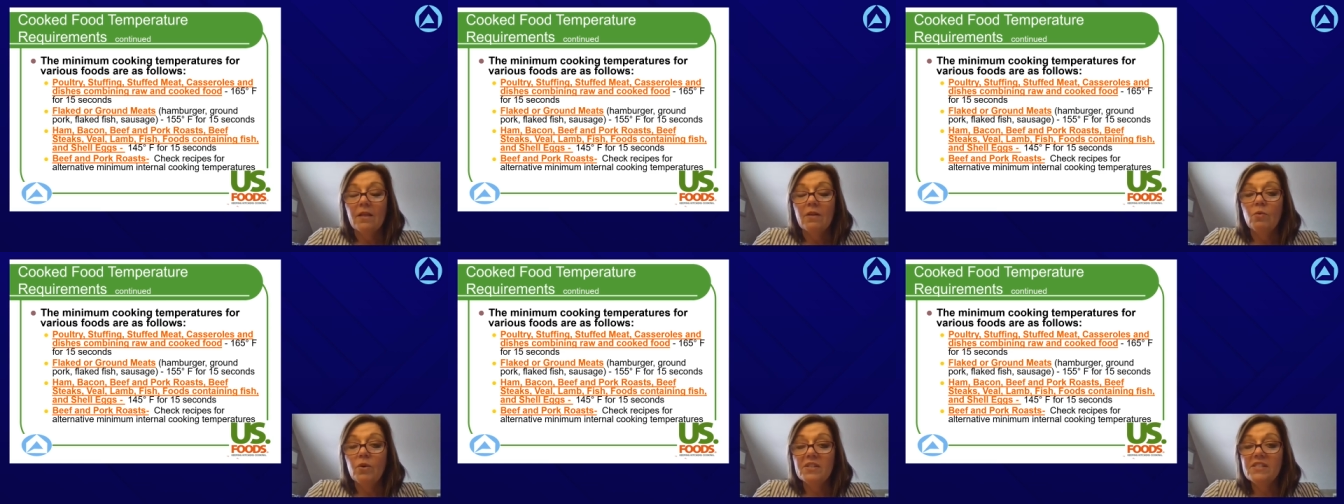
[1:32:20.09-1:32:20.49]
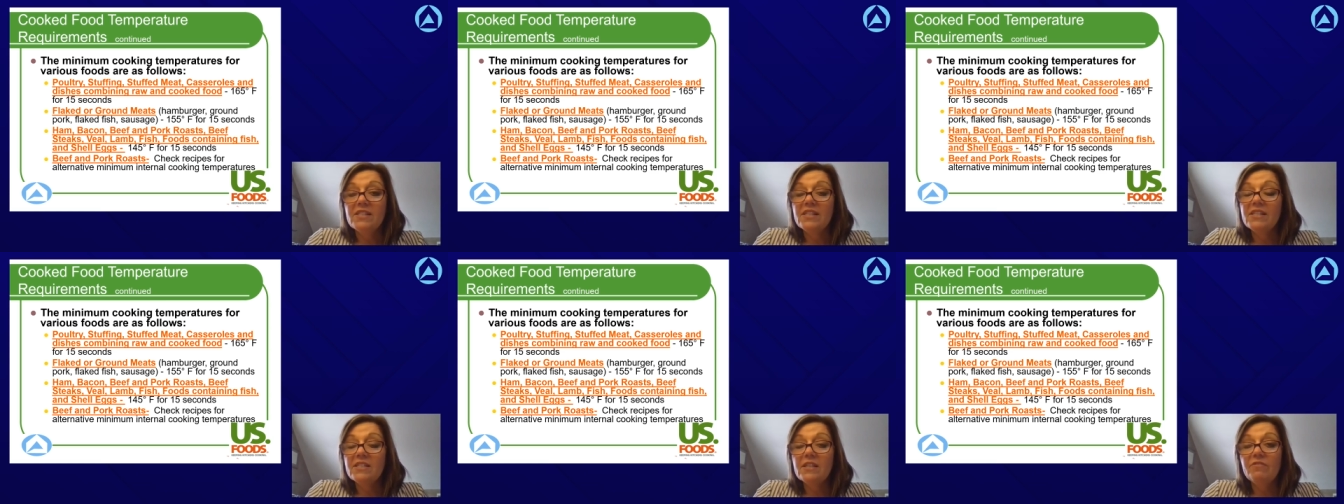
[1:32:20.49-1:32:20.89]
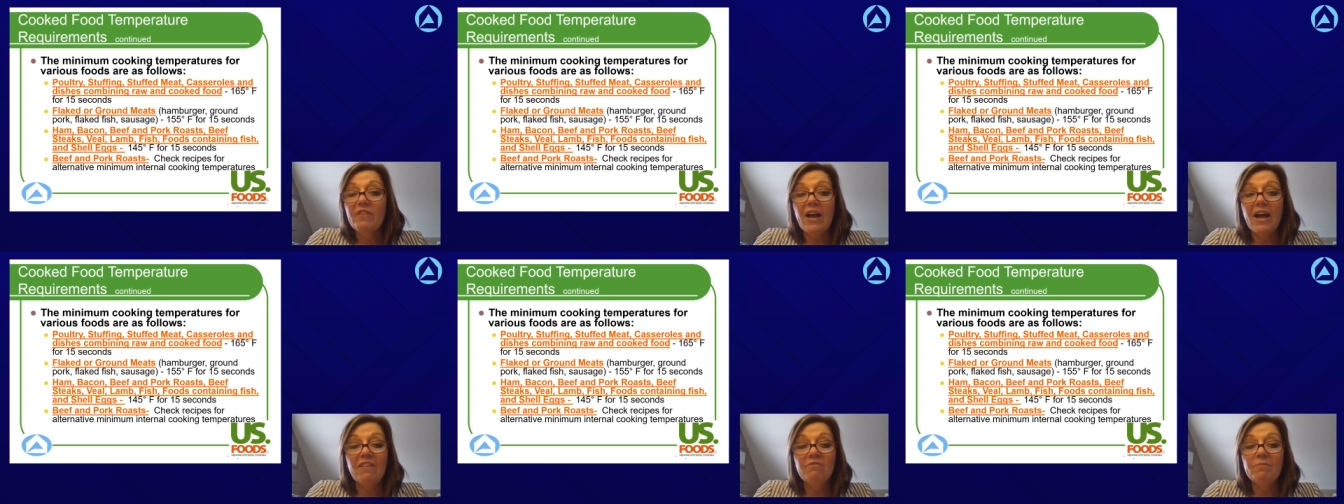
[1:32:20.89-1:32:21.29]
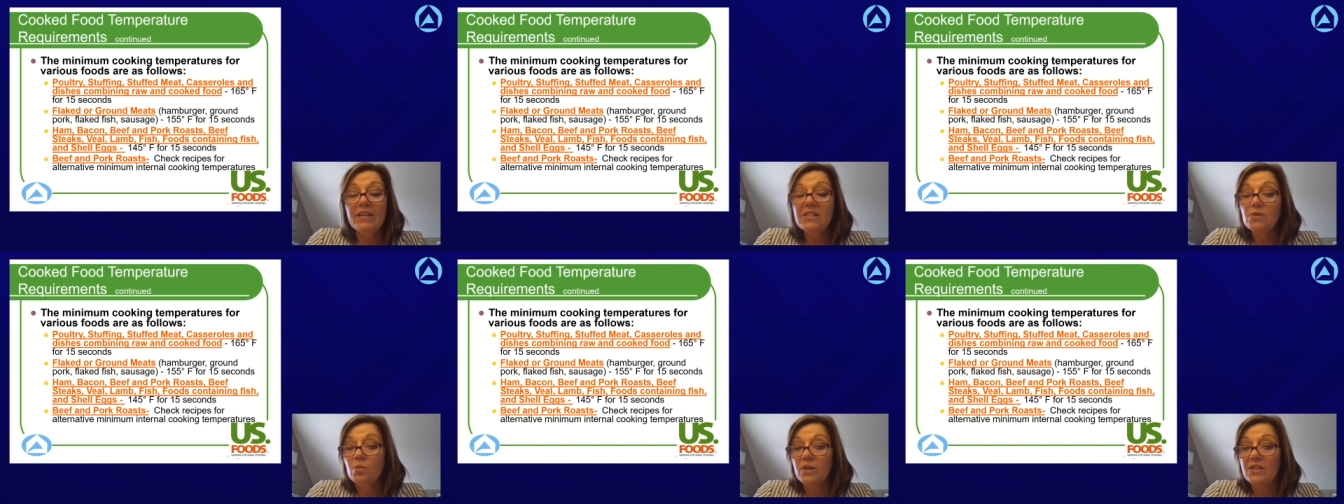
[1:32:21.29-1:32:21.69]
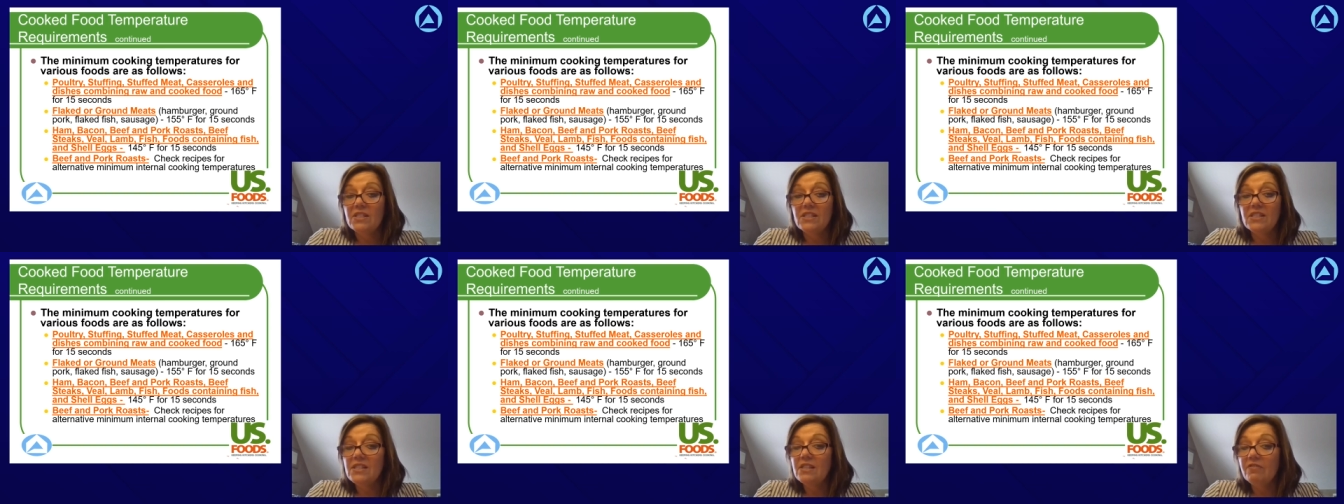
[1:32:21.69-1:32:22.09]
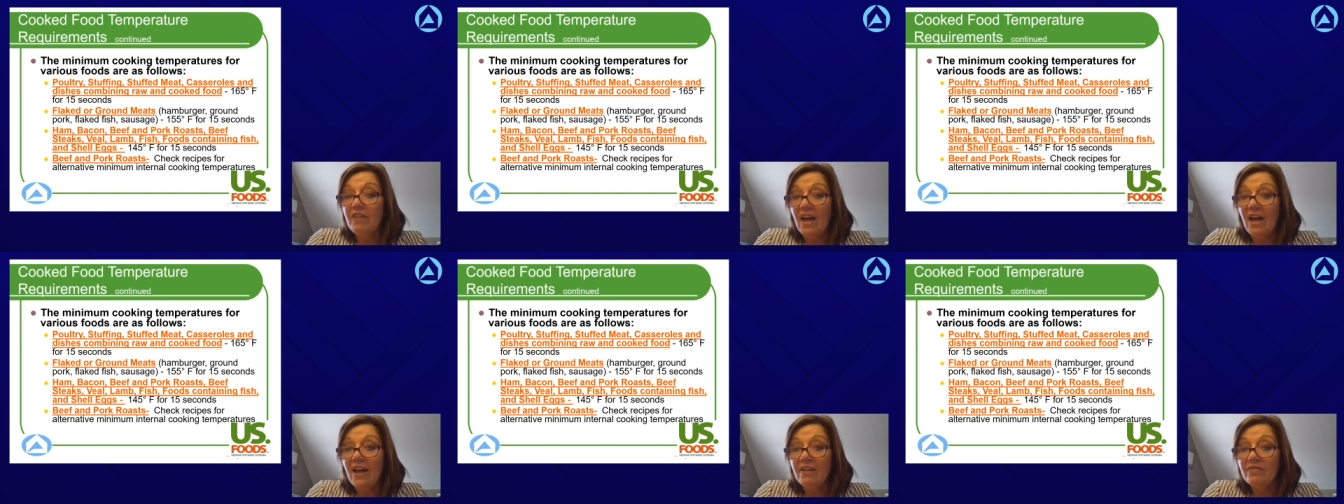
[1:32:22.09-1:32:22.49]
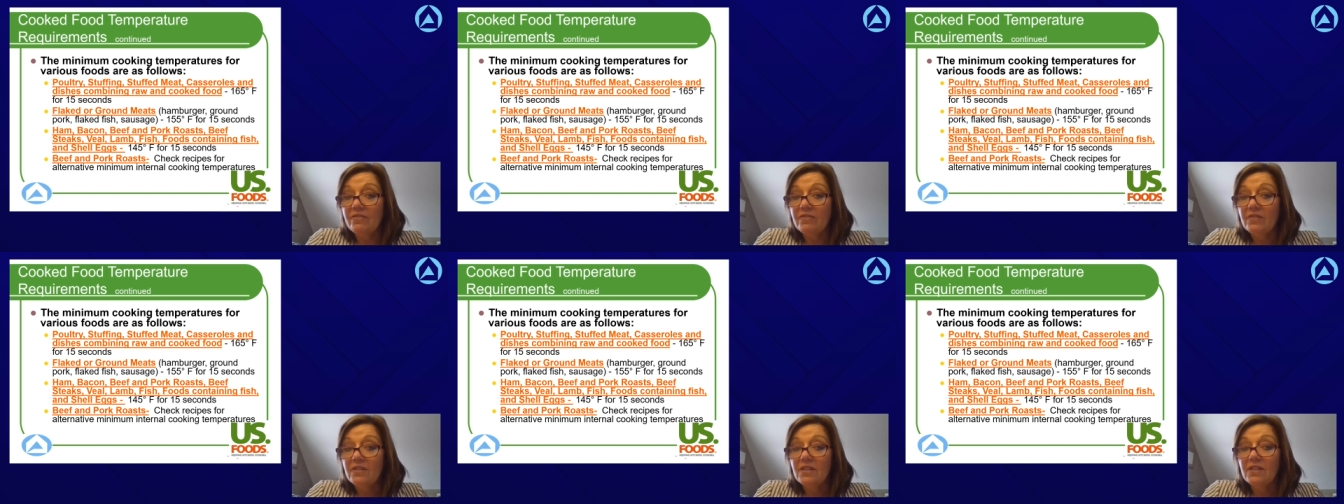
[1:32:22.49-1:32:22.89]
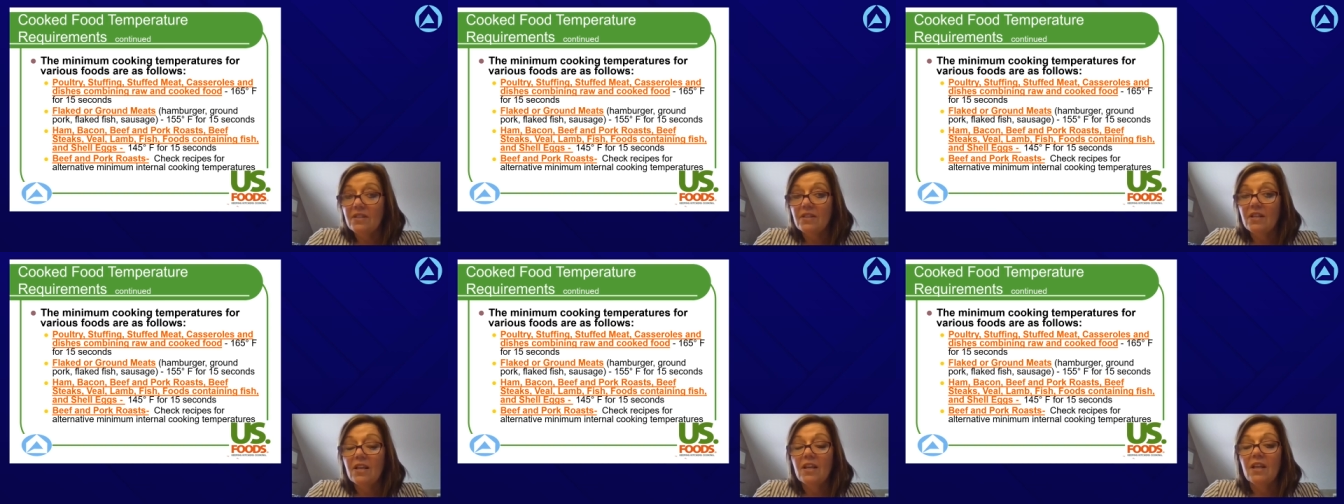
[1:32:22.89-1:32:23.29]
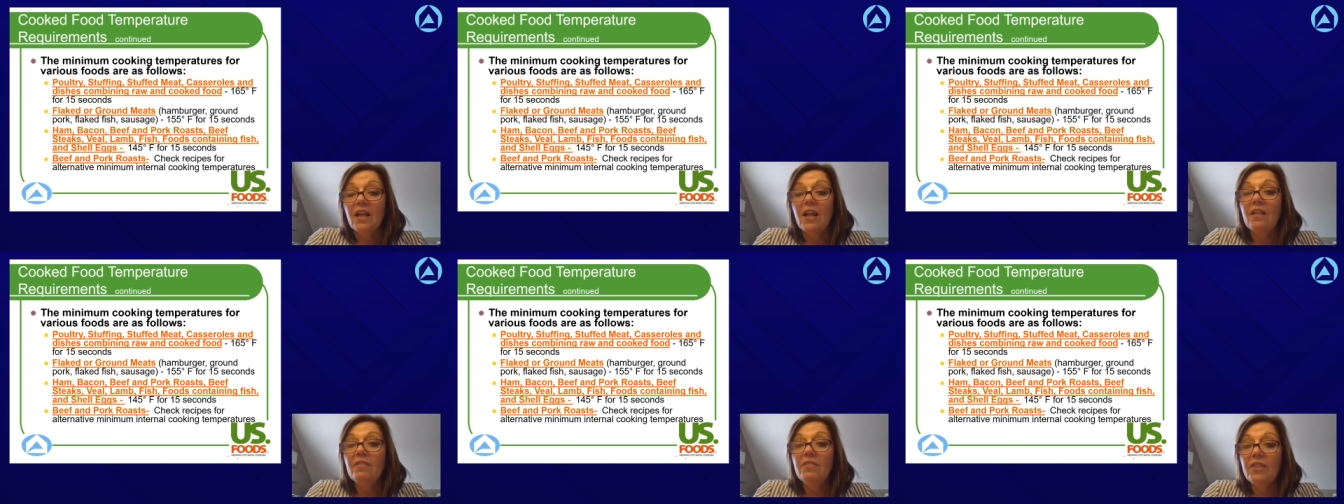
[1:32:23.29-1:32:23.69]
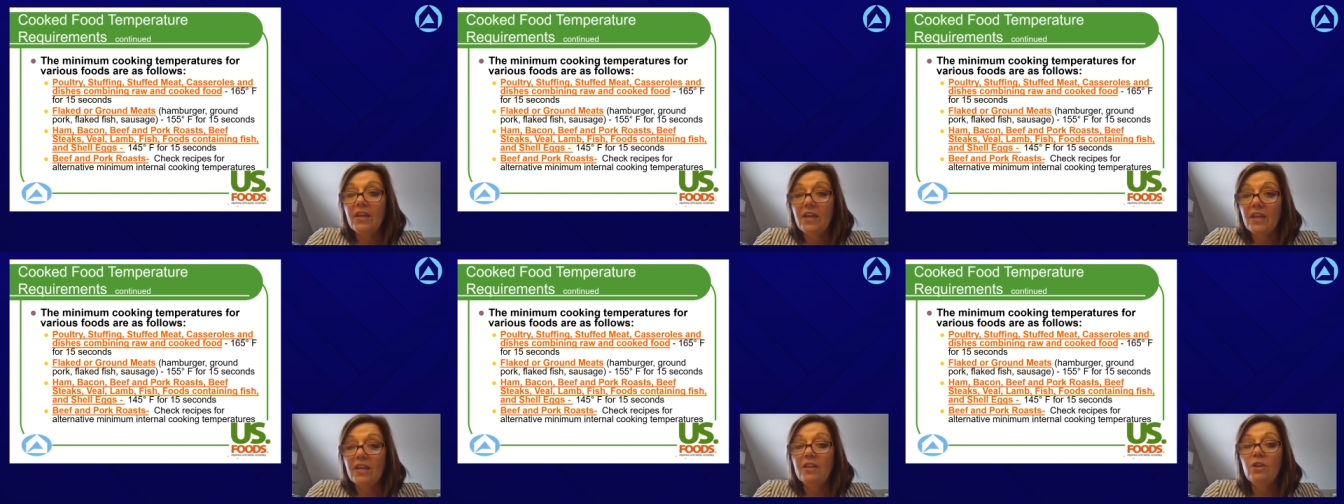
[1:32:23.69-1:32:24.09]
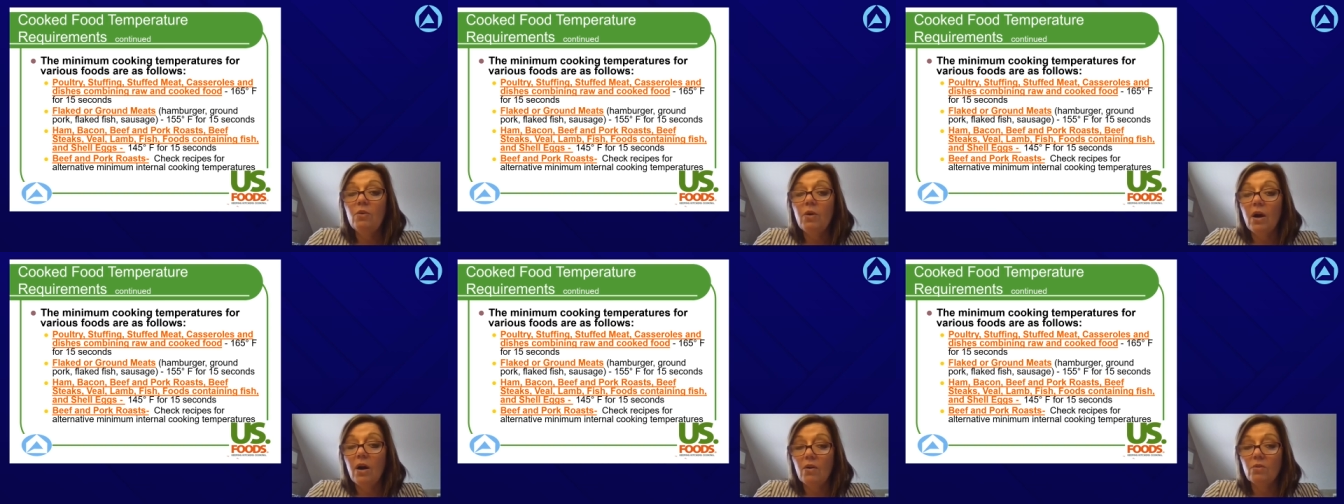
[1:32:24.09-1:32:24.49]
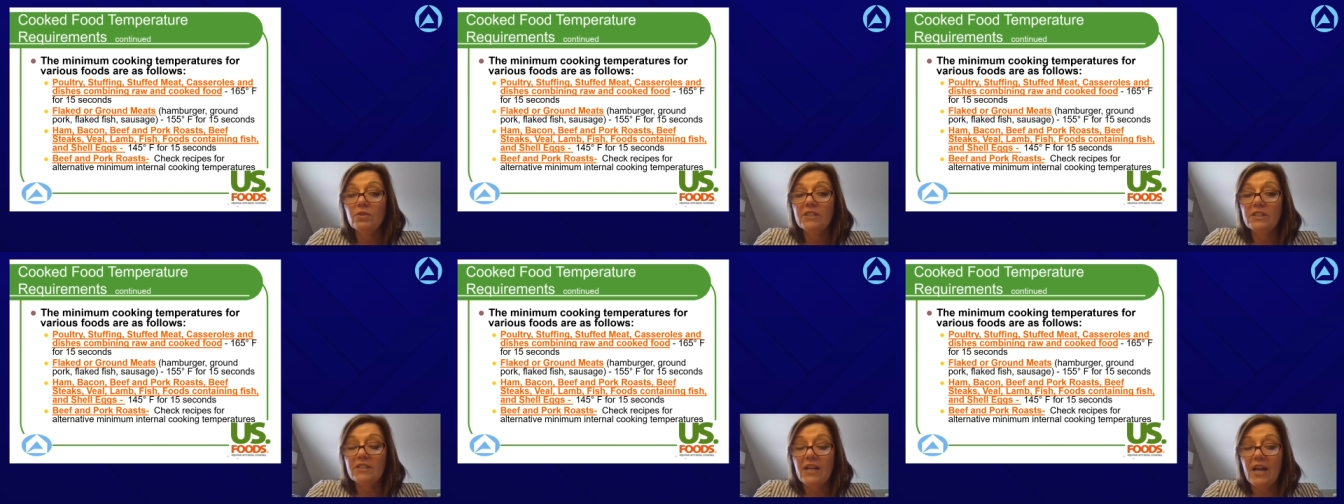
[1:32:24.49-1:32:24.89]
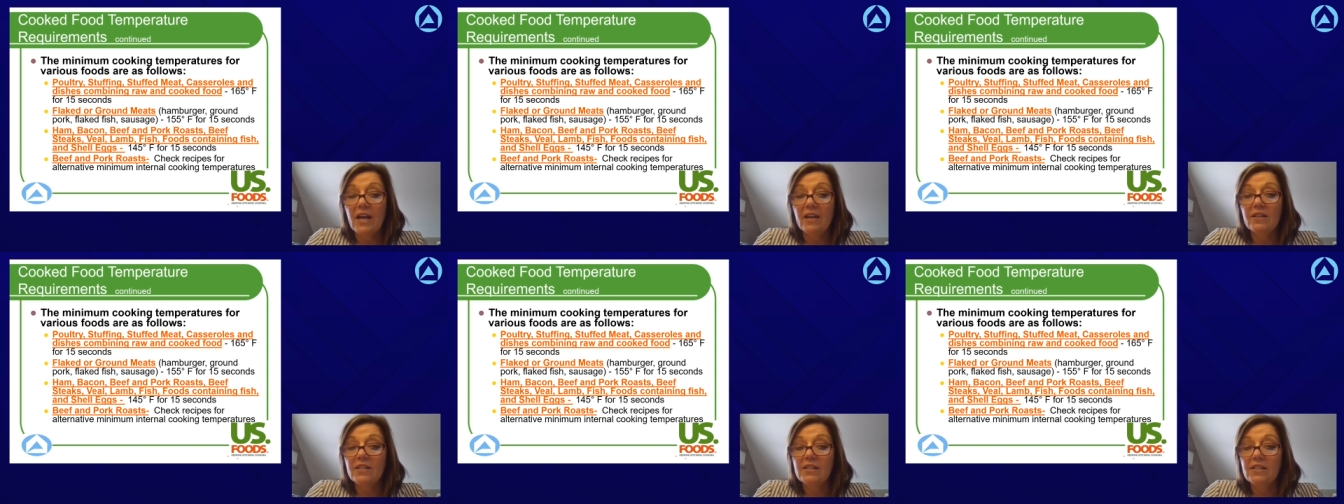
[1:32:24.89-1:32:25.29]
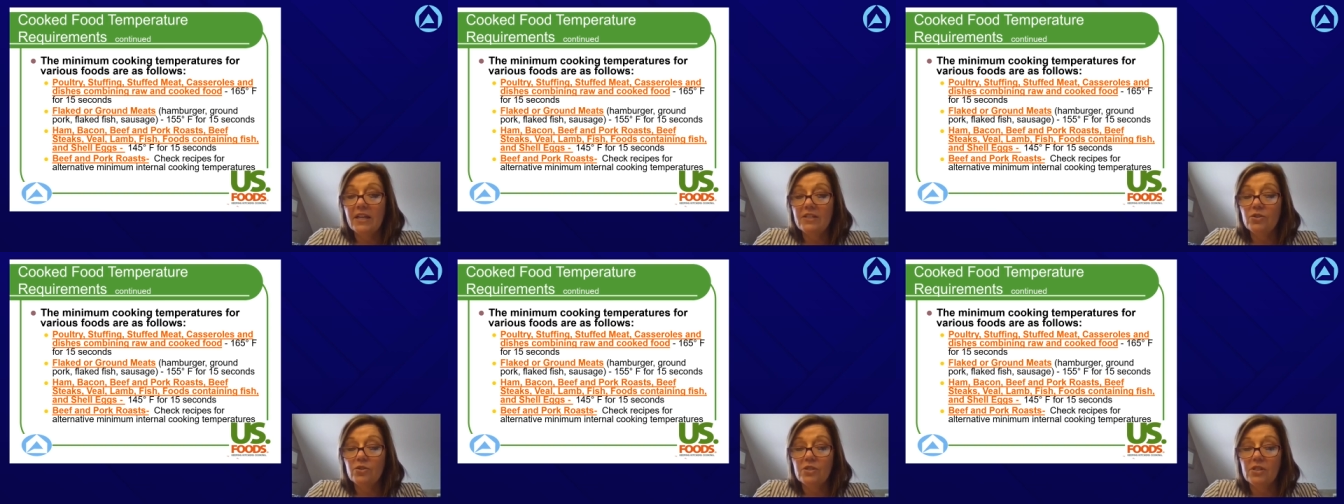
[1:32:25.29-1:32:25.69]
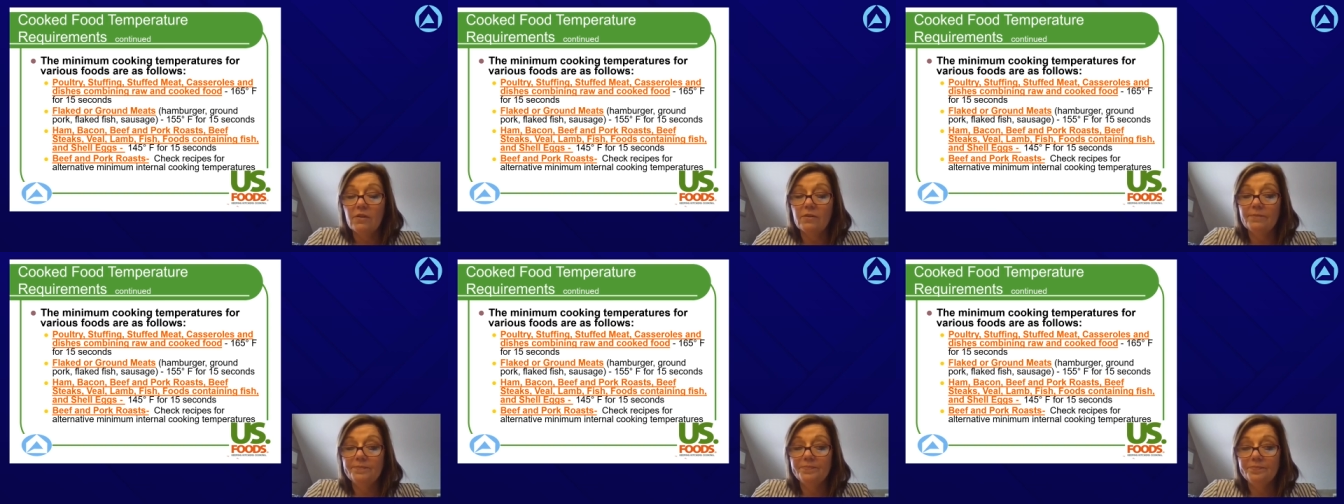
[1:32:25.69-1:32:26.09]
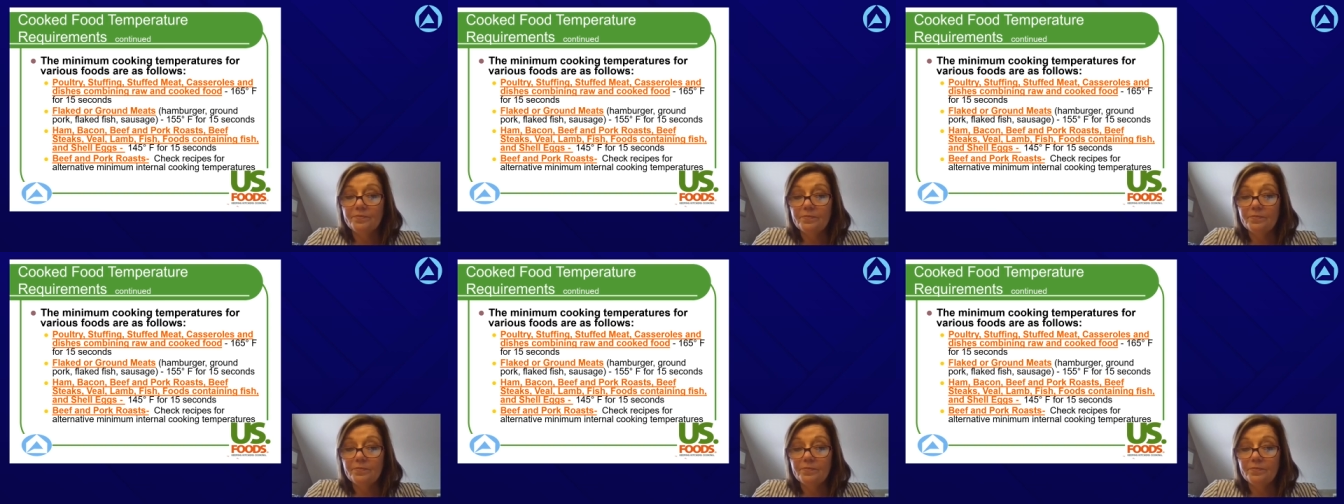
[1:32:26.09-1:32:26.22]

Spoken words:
165 means 165. And then you hold it out of the danger zone.